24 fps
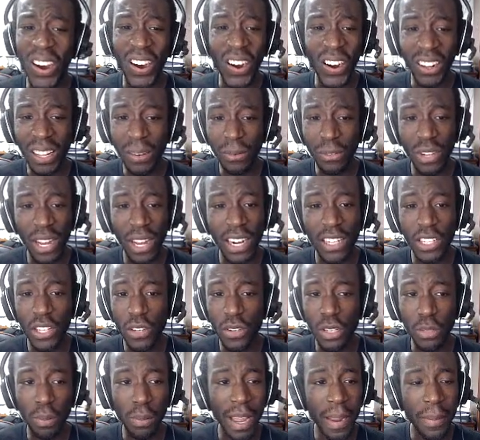All I'm trying to
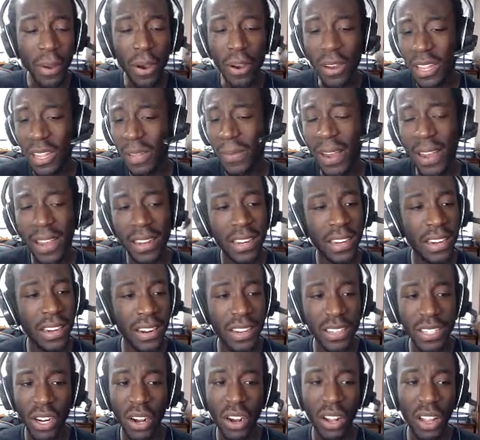do is play Pokemon here.
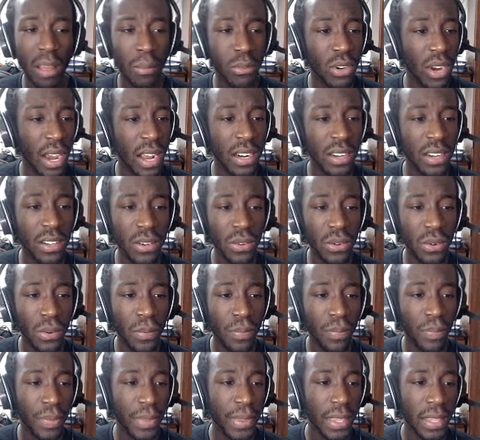That's all I'm trying to do.
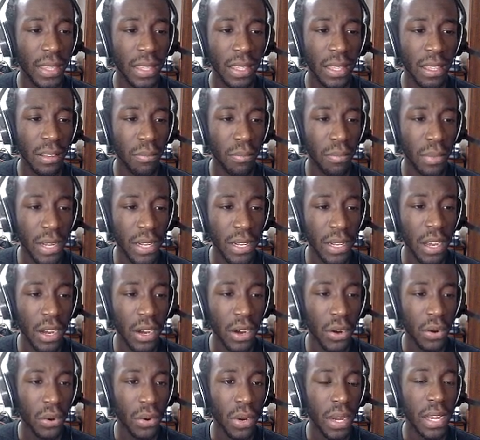But
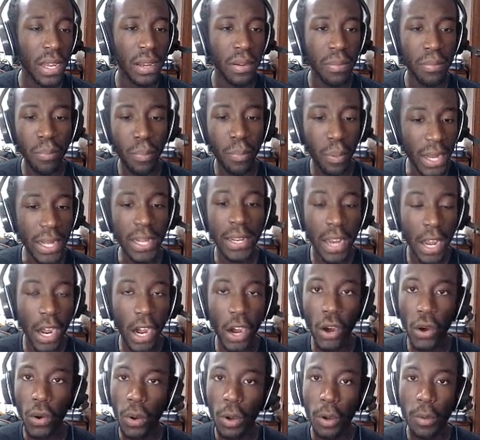no. But
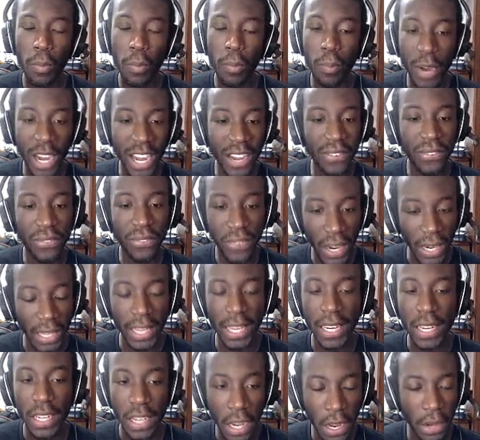no. But
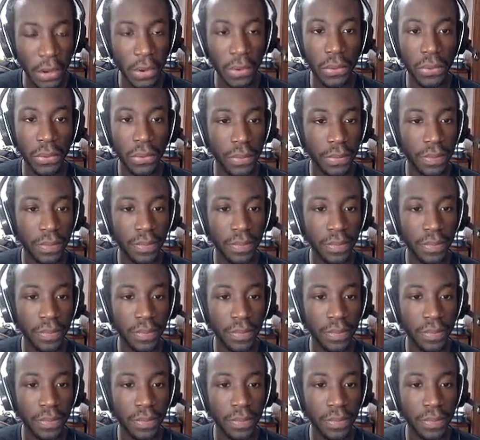fucking no.